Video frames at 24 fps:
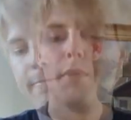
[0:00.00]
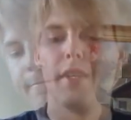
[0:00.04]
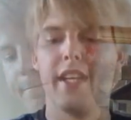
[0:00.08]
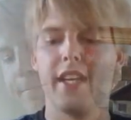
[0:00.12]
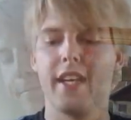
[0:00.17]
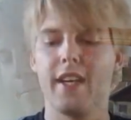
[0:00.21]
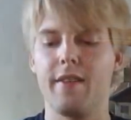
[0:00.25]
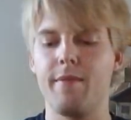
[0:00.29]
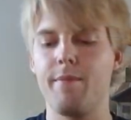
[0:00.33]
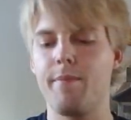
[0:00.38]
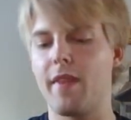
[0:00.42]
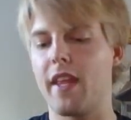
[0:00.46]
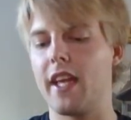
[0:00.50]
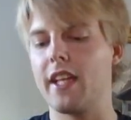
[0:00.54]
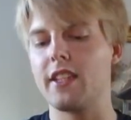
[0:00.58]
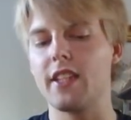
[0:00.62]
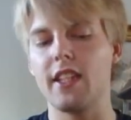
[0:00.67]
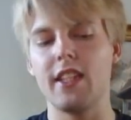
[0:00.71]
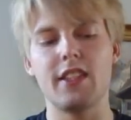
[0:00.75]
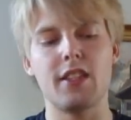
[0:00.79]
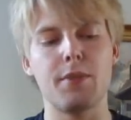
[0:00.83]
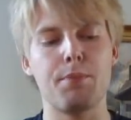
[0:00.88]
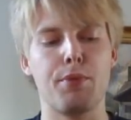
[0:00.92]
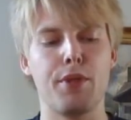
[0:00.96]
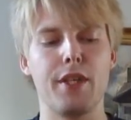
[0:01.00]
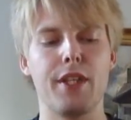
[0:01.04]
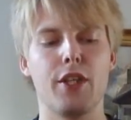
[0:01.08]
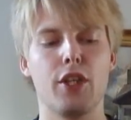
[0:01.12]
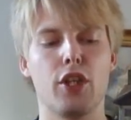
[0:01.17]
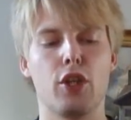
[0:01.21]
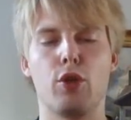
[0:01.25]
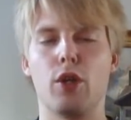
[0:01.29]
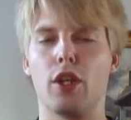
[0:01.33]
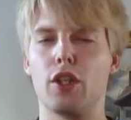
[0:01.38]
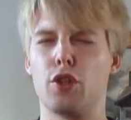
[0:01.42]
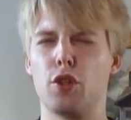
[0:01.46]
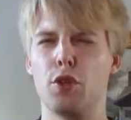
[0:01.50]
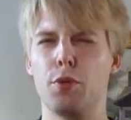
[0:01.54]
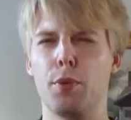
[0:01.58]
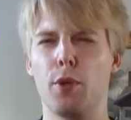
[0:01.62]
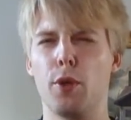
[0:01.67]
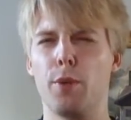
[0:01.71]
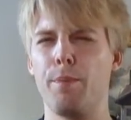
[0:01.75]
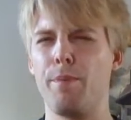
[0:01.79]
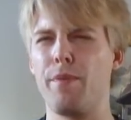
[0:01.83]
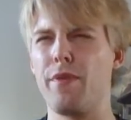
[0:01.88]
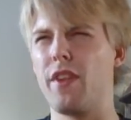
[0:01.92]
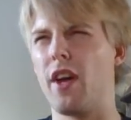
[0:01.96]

But yeah, it's, it's a pretty good quadruple.